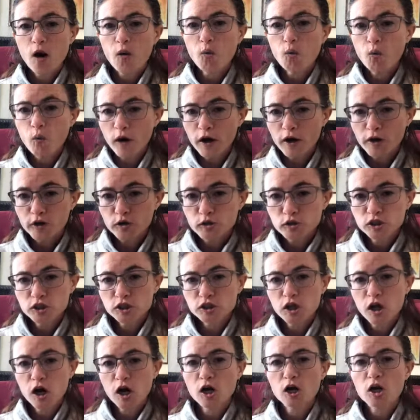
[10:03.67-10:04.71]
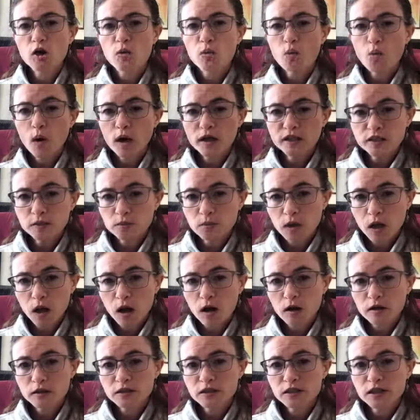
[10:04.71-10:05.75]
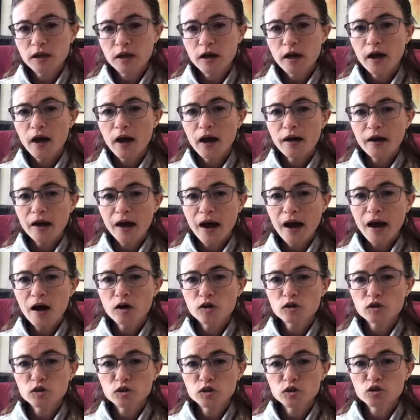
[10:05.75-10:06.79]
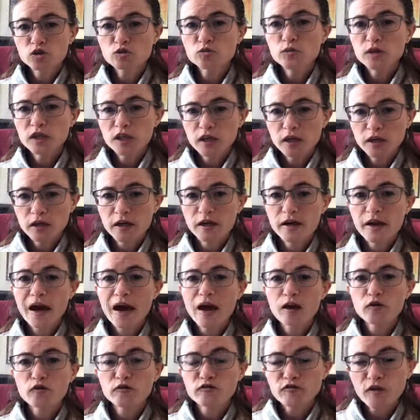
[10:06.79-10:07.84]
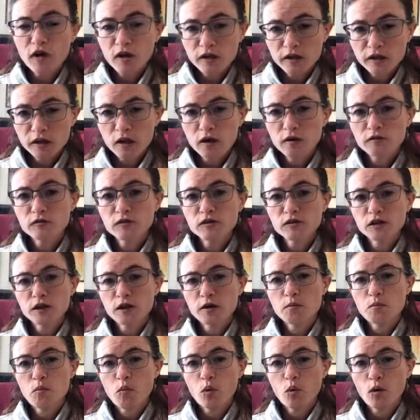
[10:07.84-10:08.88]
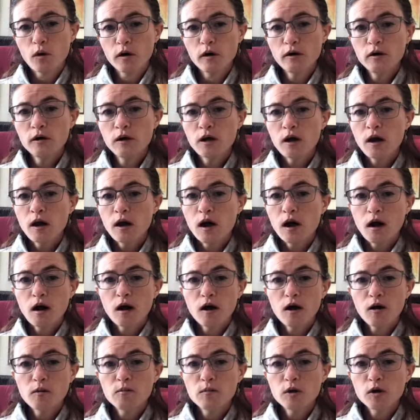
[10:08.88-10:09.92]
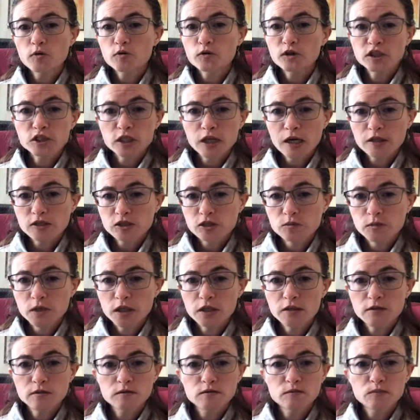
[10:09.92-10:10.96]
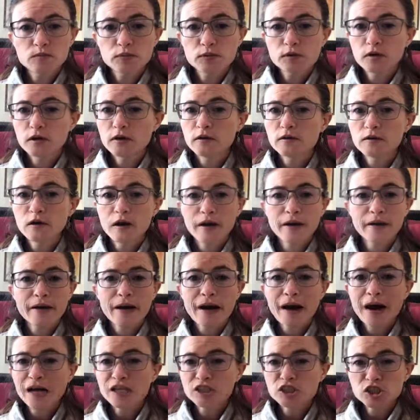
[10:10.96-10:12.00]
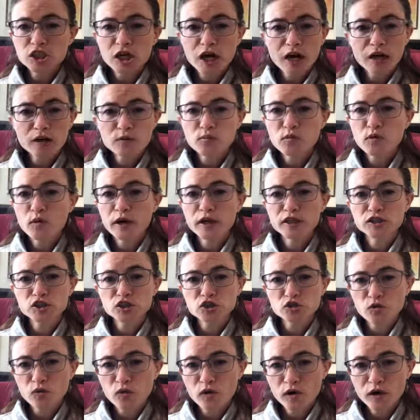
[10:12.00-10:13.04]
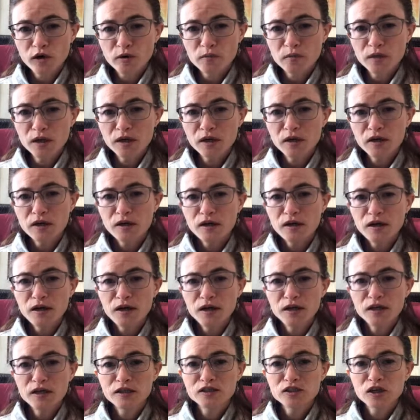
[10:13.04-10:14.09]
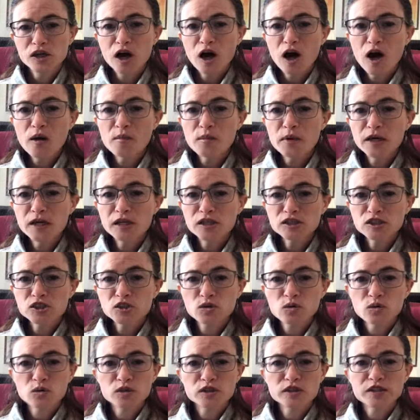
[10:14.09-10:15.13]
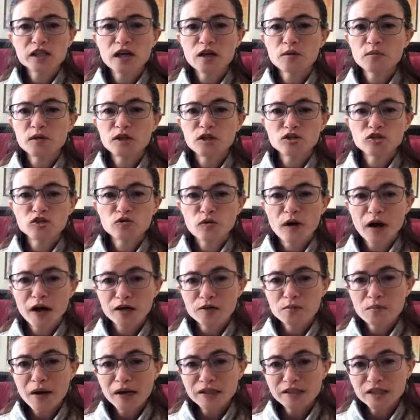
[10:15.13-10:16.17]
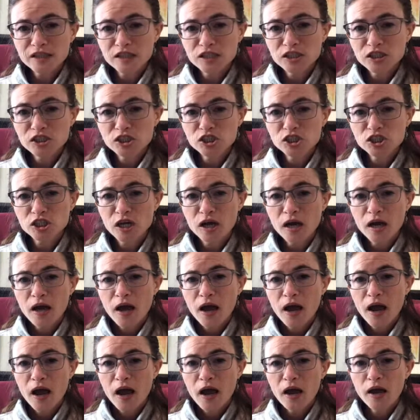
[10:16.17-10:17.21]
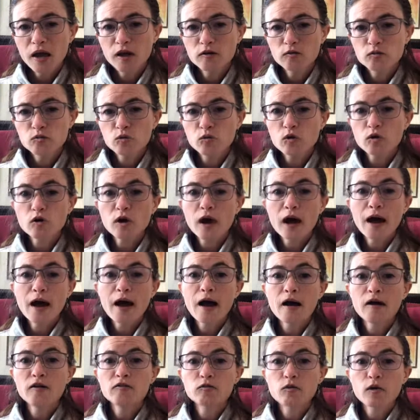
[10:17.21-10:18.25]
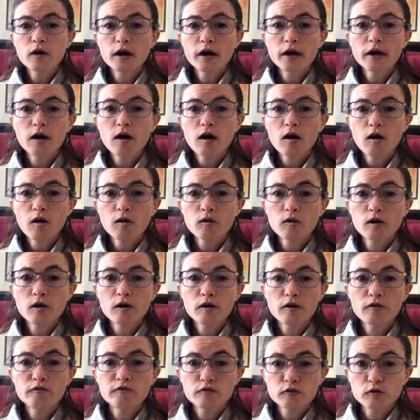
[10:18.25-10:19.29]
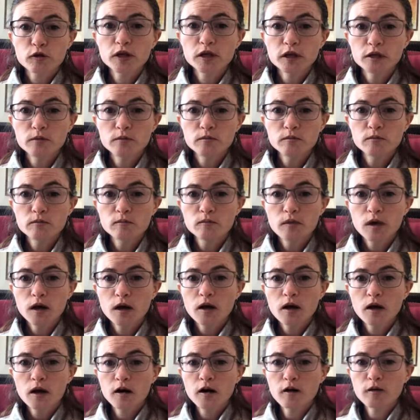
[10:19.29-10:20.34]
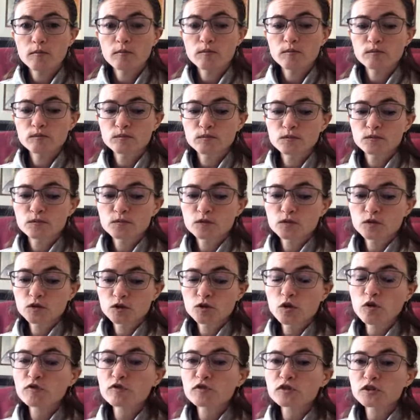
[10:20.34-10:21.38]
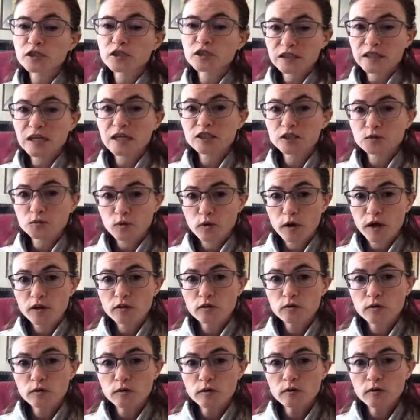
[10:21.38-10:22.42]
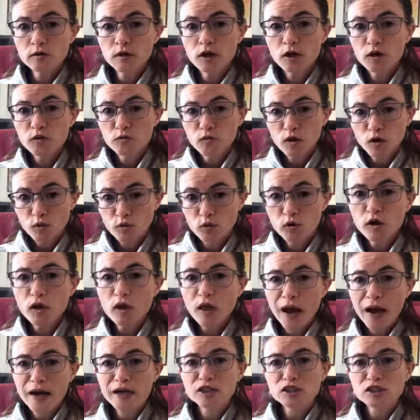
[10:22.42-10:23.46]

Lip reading: out where you're stuck, what's blocked, and how to tweak it and how to fall in love with it more, reach out to me. Put like hashtag brainstorm in the comments or send me a direct message, and we'll have what I call a free Soulful Success breakthrough where we'll